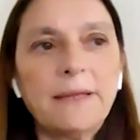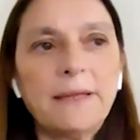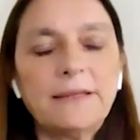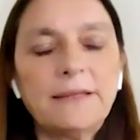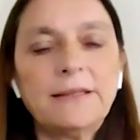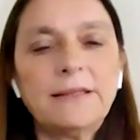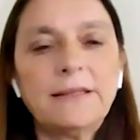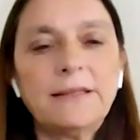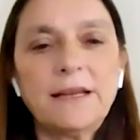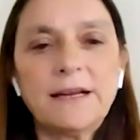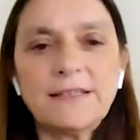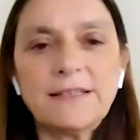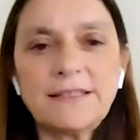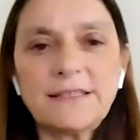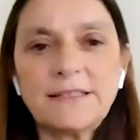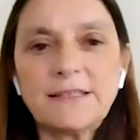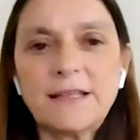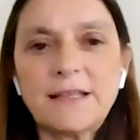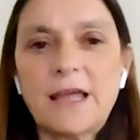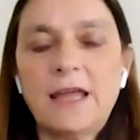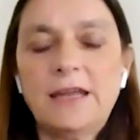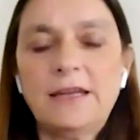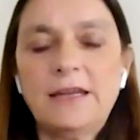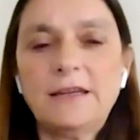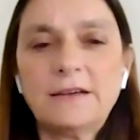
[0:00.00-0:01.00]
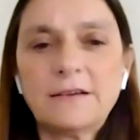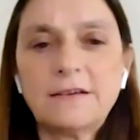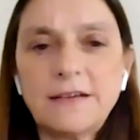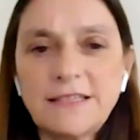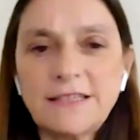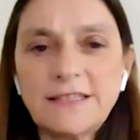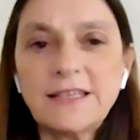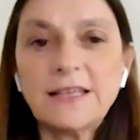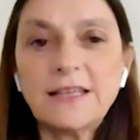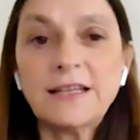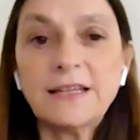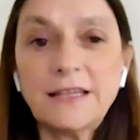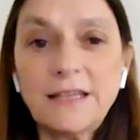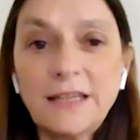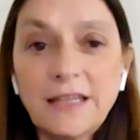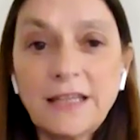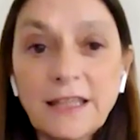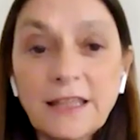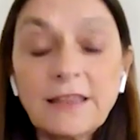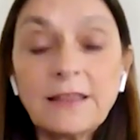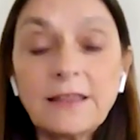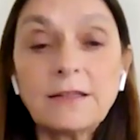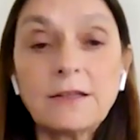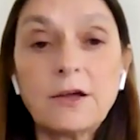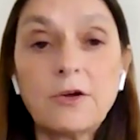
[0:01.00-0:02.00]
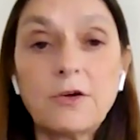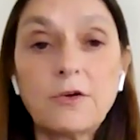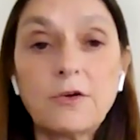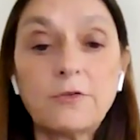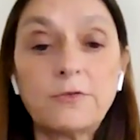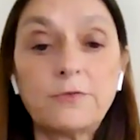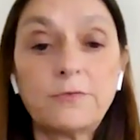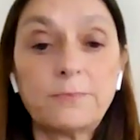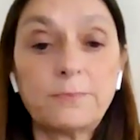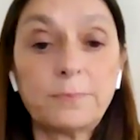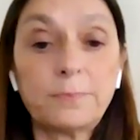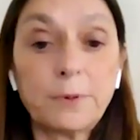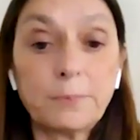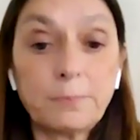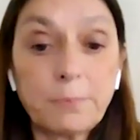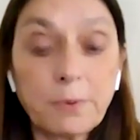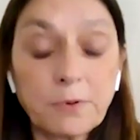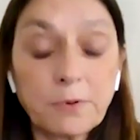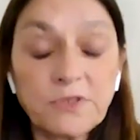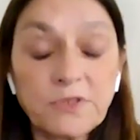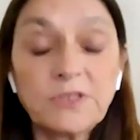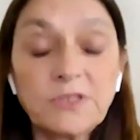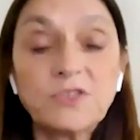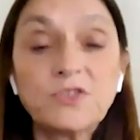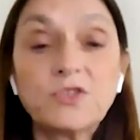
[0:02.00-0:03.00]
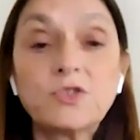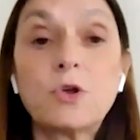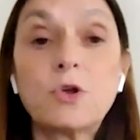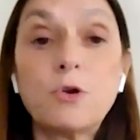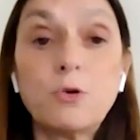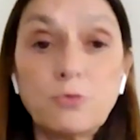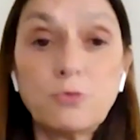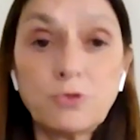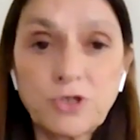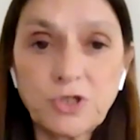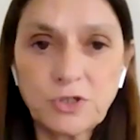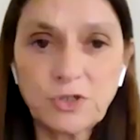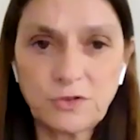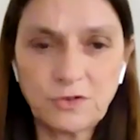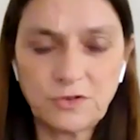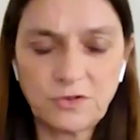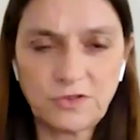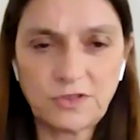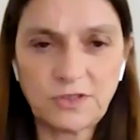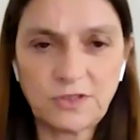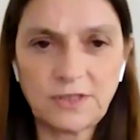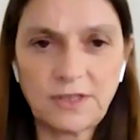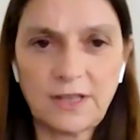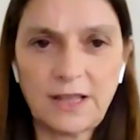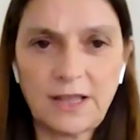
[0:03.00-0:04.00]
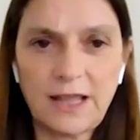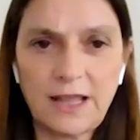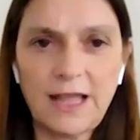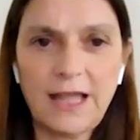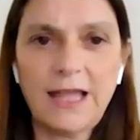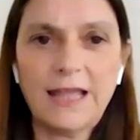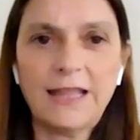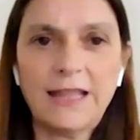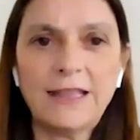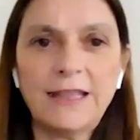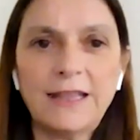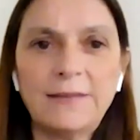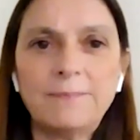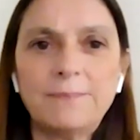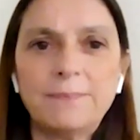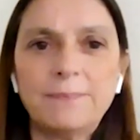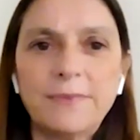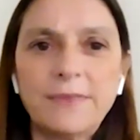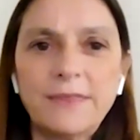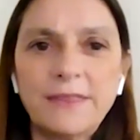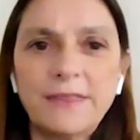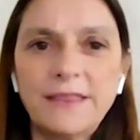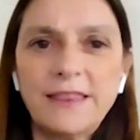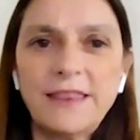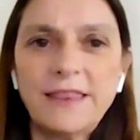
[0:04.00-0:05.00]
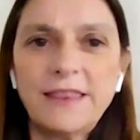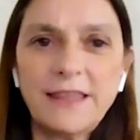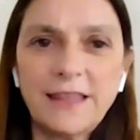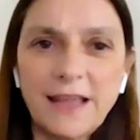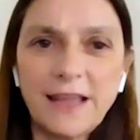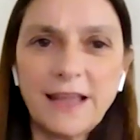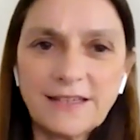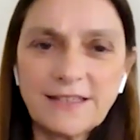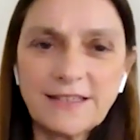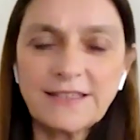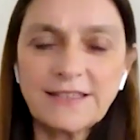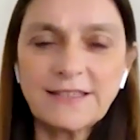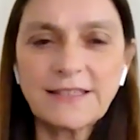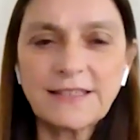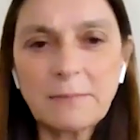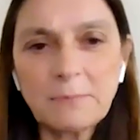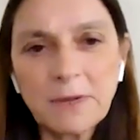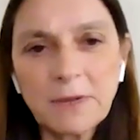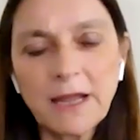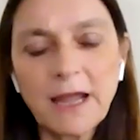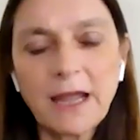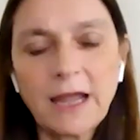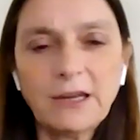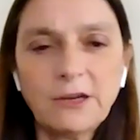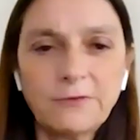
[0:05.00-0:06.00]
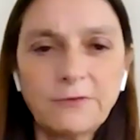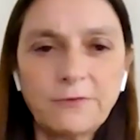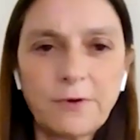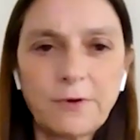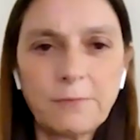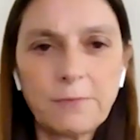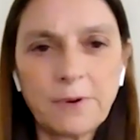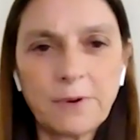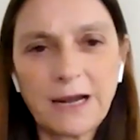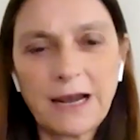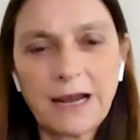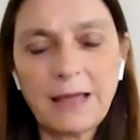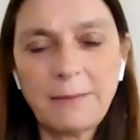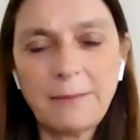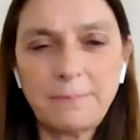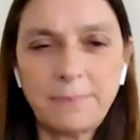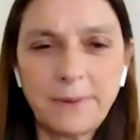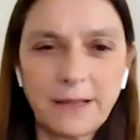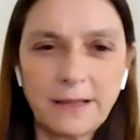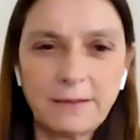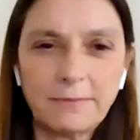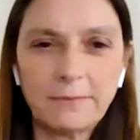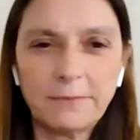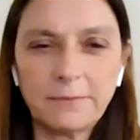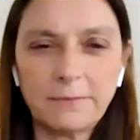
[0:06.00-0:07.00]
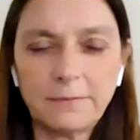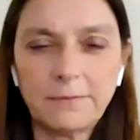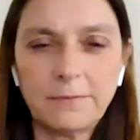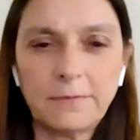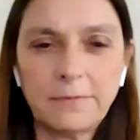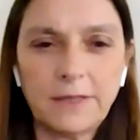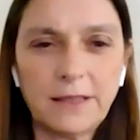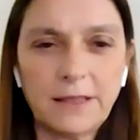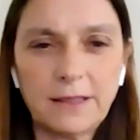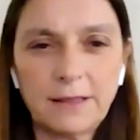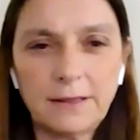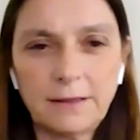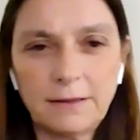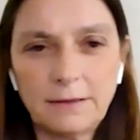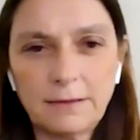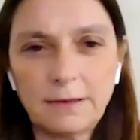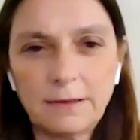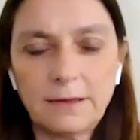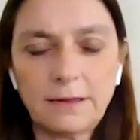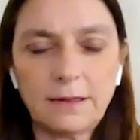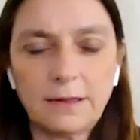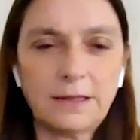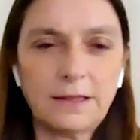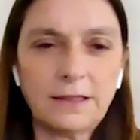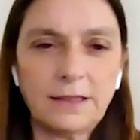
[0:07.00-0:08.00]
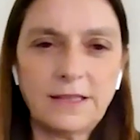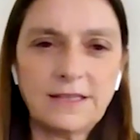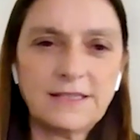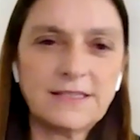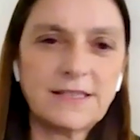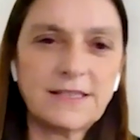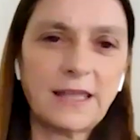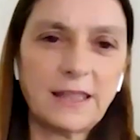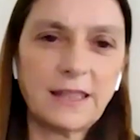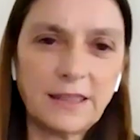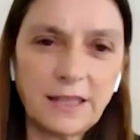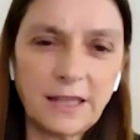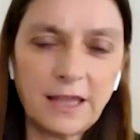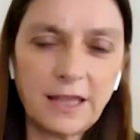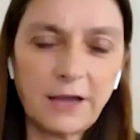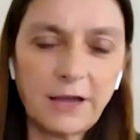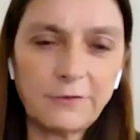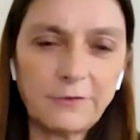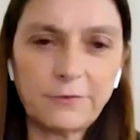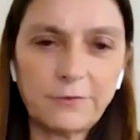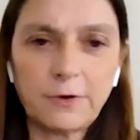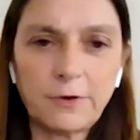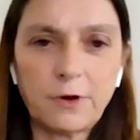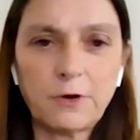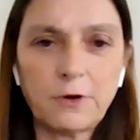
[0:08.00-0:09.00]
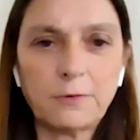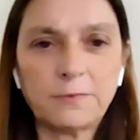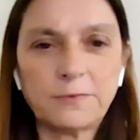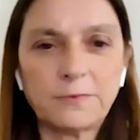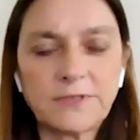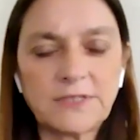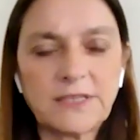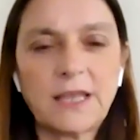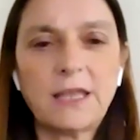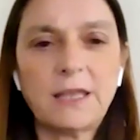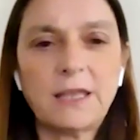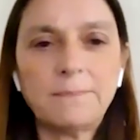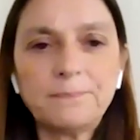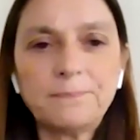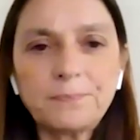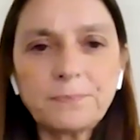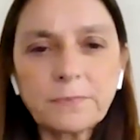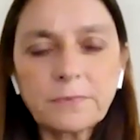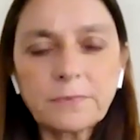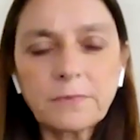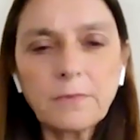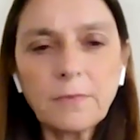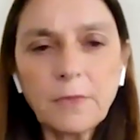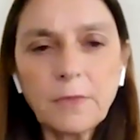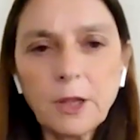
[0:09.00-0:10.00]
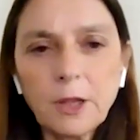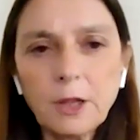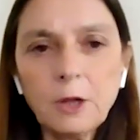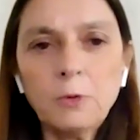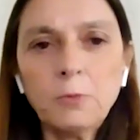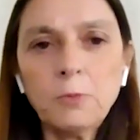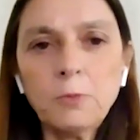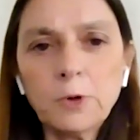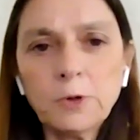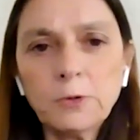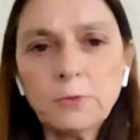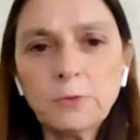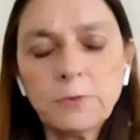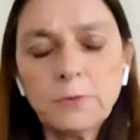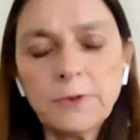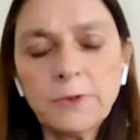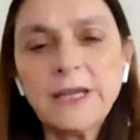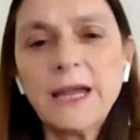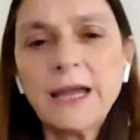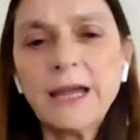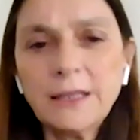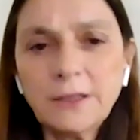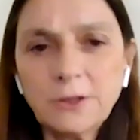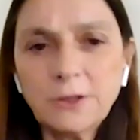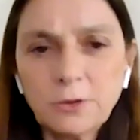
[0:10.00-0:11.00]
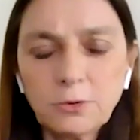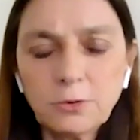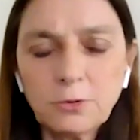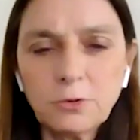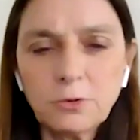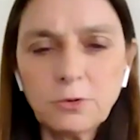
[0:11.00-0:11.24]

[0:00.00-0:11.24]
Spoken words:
But there's an increasing need of proposing solutions. And there's some kind of overlapping with this idea of saying what we can